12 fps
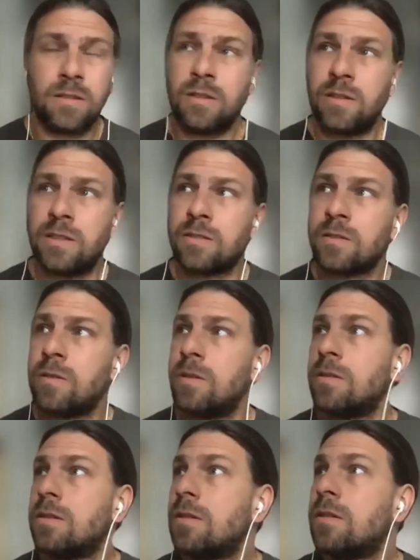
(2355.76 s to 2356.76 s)
what's
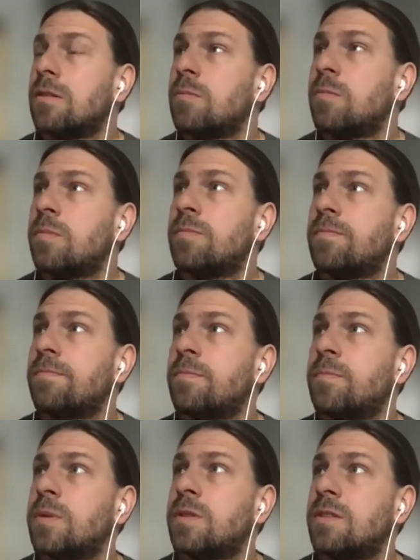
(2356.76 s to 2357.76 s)
called
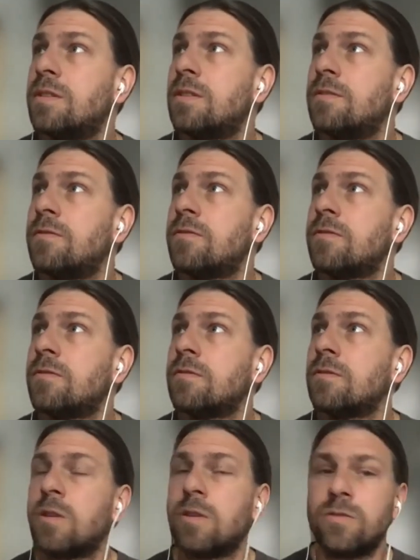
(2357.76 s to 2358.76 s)
positive
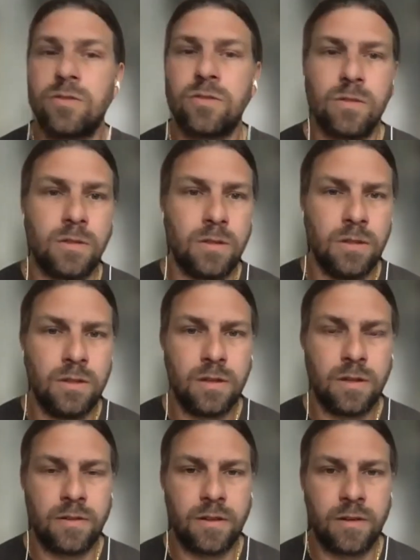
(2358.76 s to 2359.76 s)
control
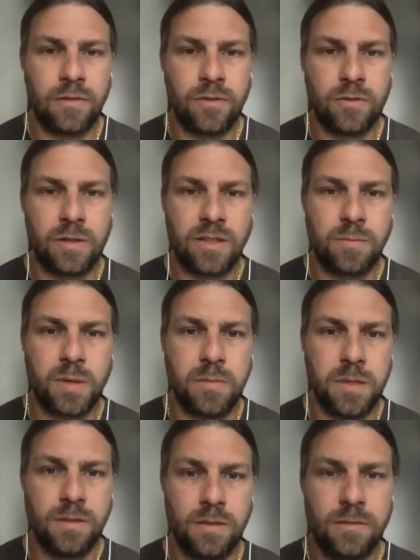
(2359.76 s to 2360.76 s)
of your
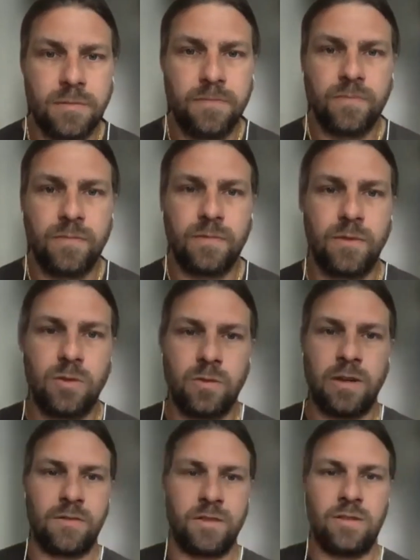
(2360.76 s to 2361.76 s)
experiment.
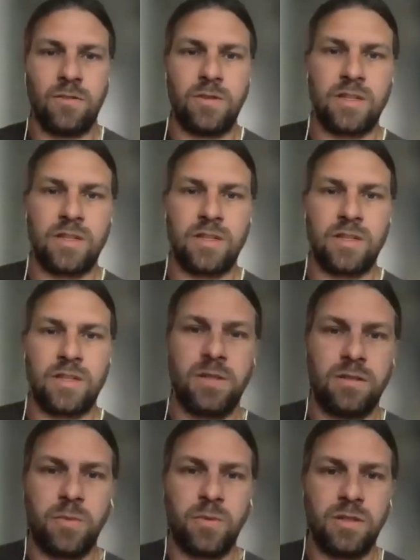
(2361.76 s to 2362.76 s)
You have in your
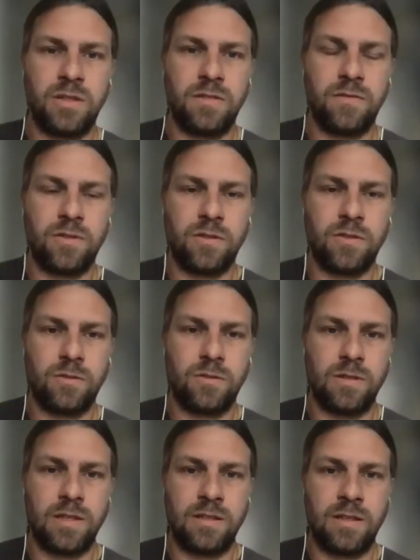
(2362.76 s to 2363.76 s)
experiment a positive control
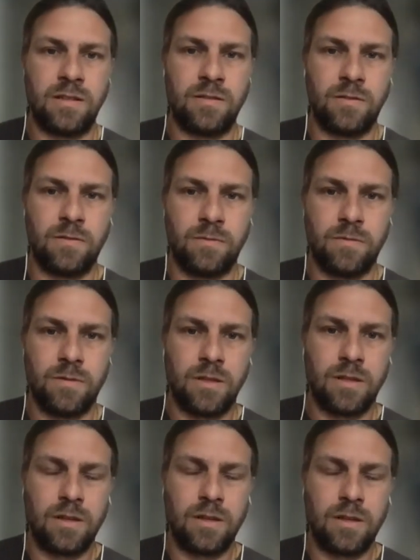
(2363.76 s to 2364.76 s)
that says you
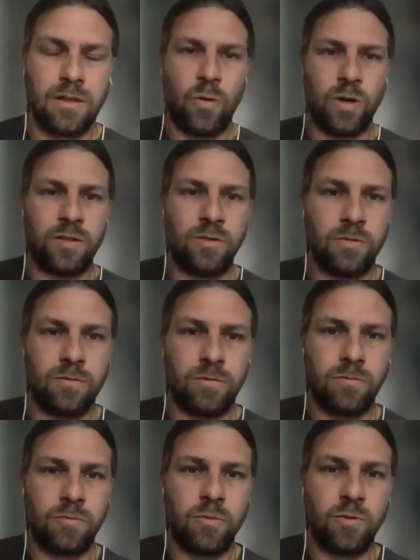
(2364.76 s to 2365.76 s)
what you
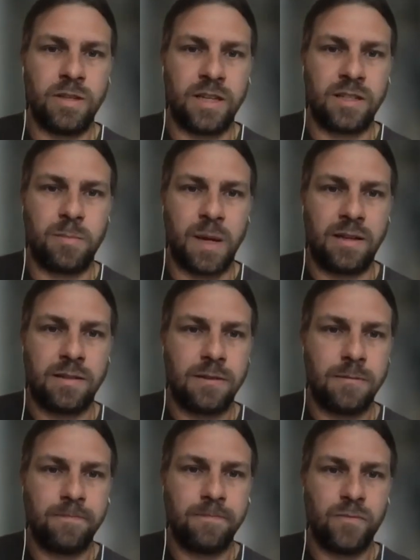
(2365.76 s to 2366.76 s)
would expect
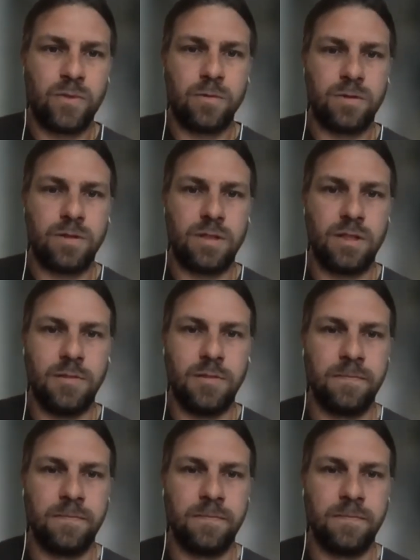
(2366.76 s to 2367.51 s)
to see